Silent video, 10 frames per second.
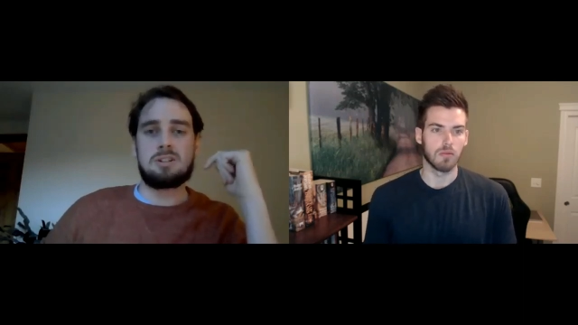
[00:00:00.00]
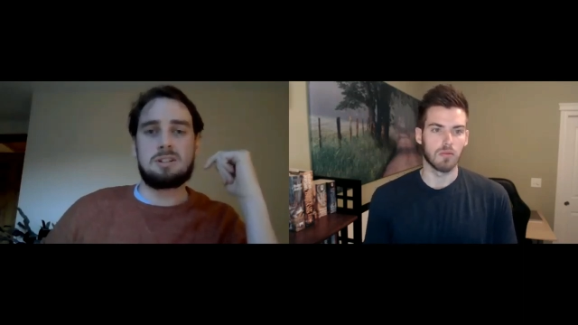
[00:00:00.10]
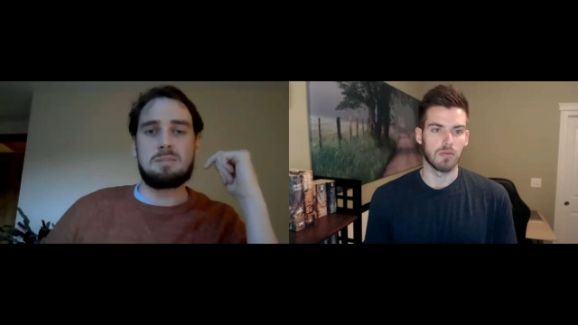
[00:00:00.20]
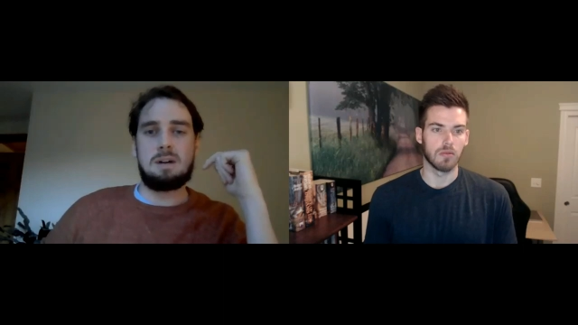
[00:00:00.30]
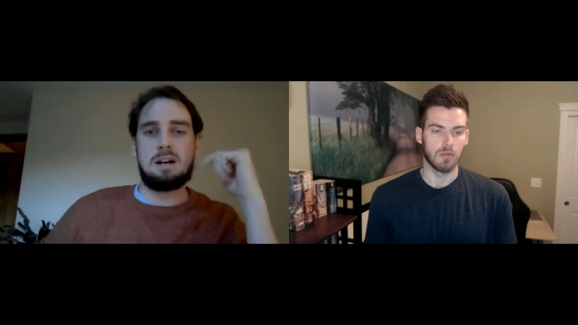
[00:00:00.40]
Speaker 1: to
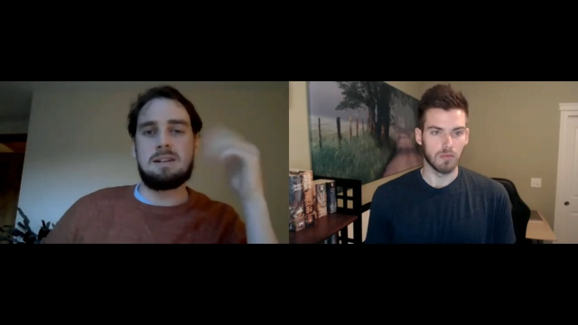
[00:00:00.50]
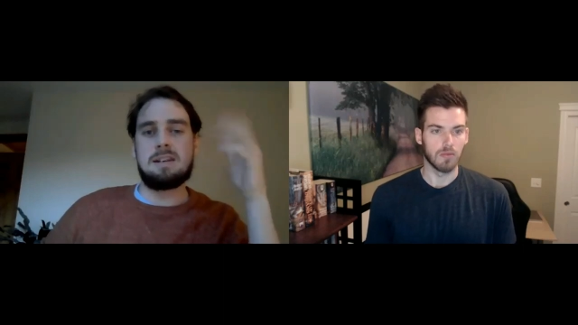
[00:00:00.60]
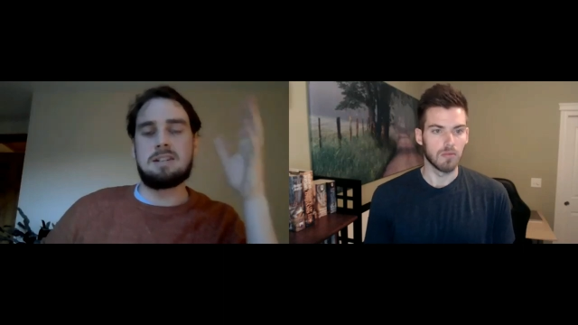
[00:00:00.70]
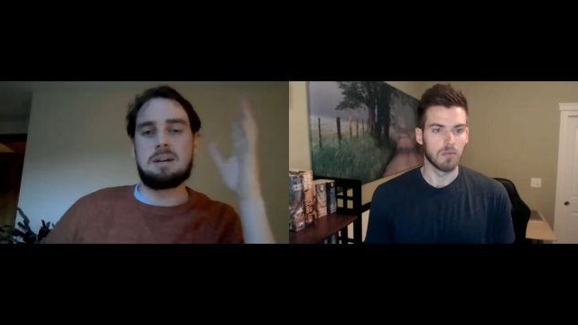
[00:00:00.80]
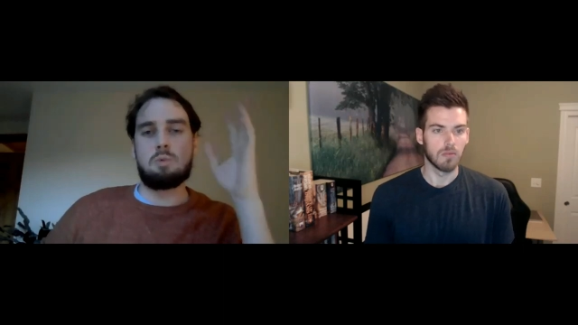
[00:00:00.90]
them and
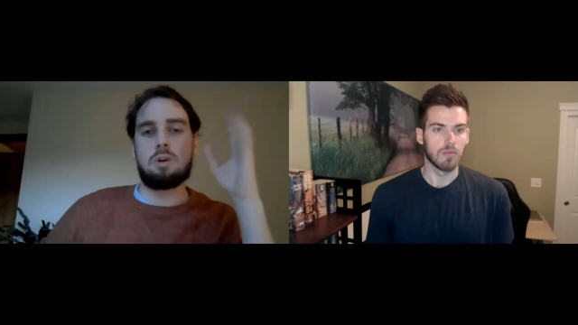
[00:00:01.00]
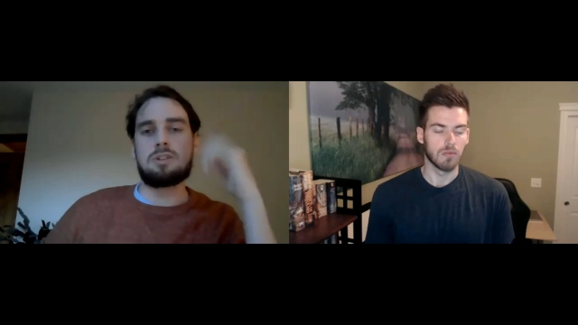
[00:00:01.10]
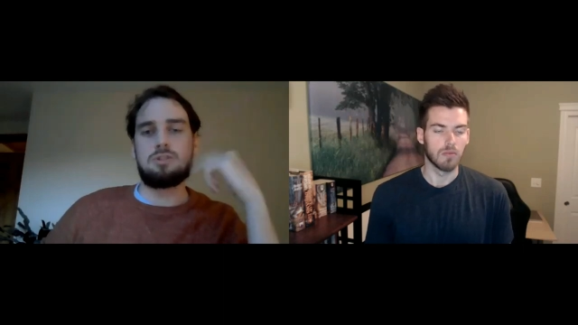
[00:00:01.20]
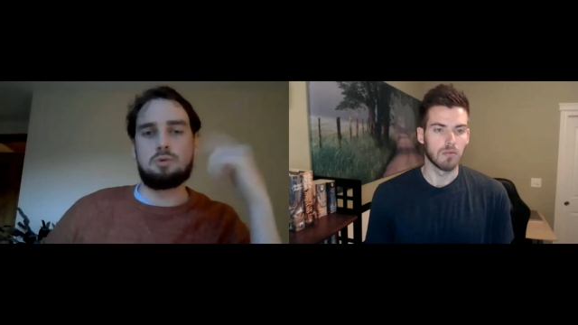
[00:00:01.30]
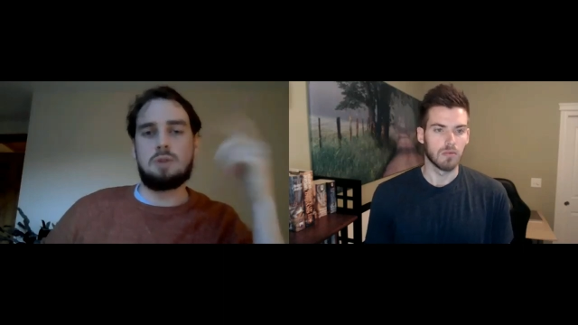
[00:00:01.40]
end up
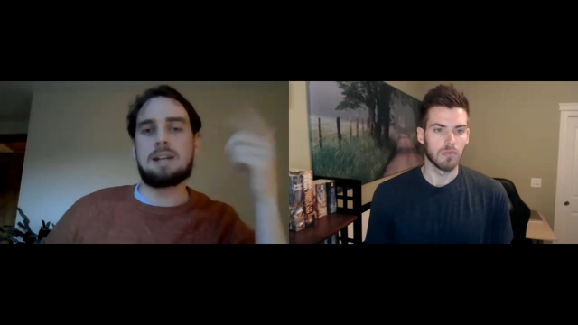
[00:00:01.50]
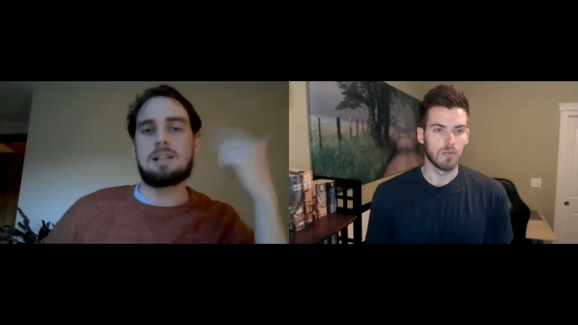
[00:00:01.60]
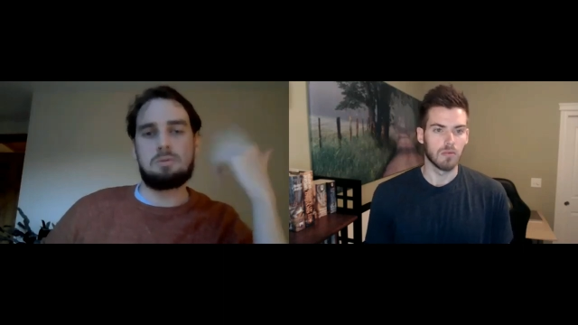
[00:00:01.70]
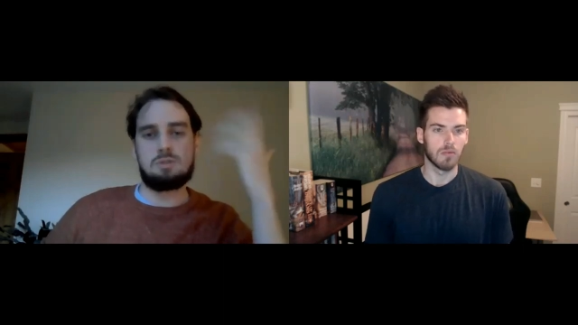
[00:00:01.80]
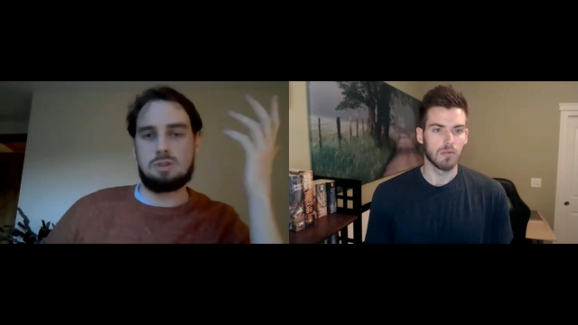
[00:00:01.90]
working
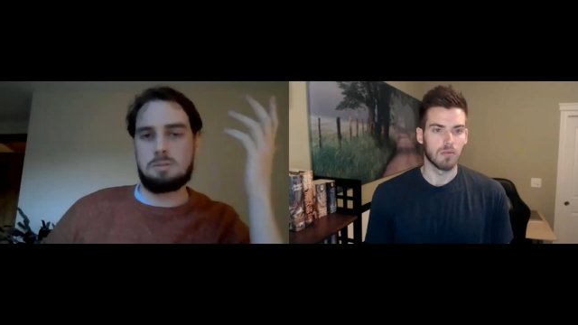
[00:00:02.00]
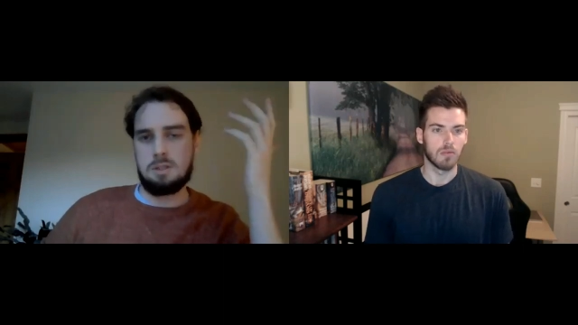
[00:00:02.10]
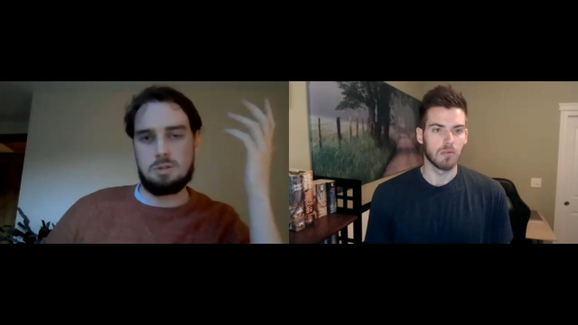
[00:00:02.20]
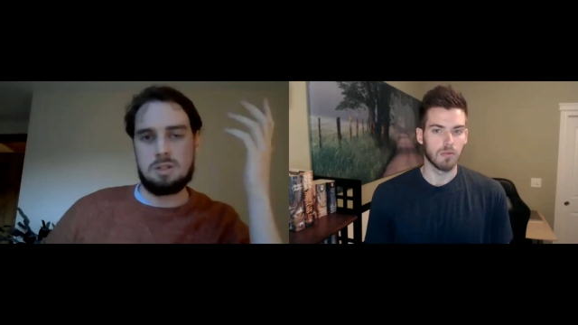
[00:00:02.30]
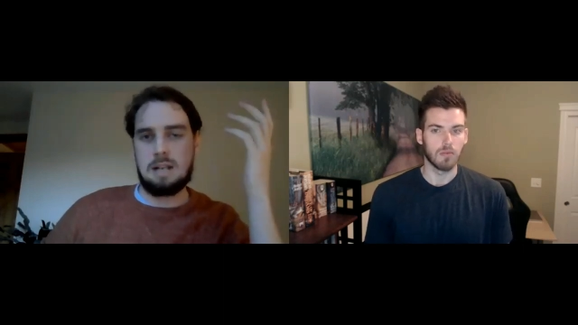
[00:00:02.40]
directly with some of
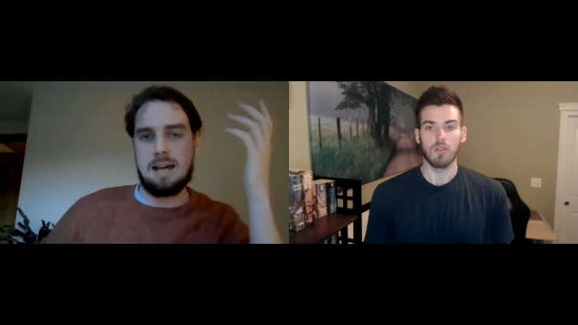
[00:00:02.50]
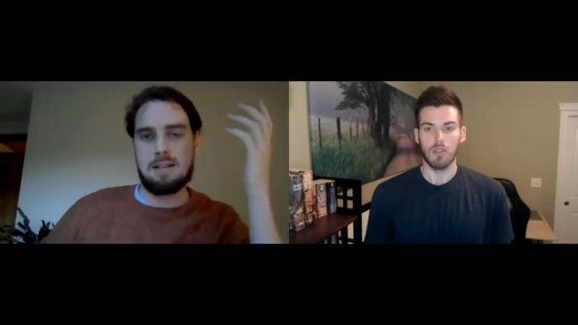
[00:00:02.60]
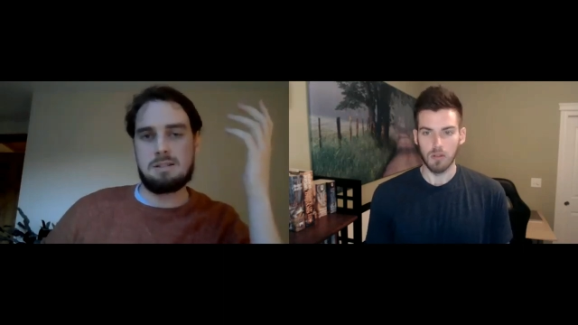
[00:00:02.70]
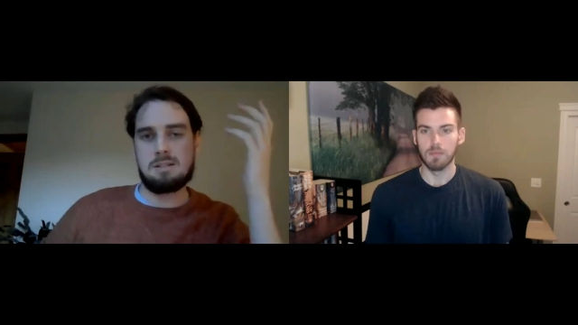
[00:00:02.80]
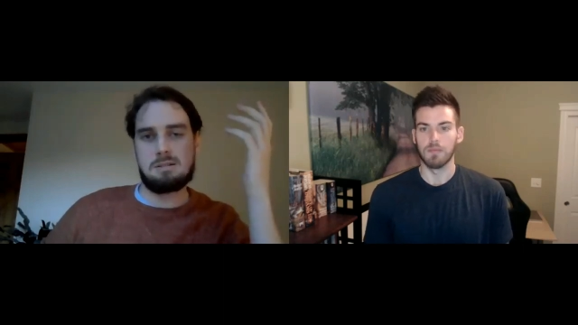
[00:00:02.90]
those
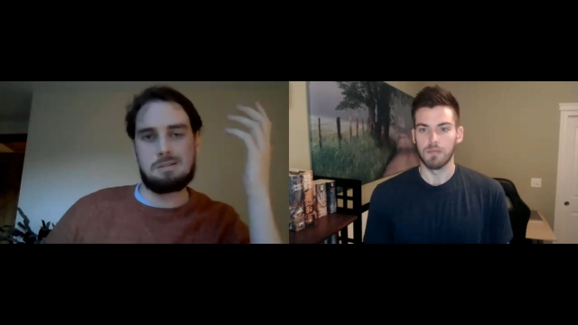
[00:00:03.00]
clients.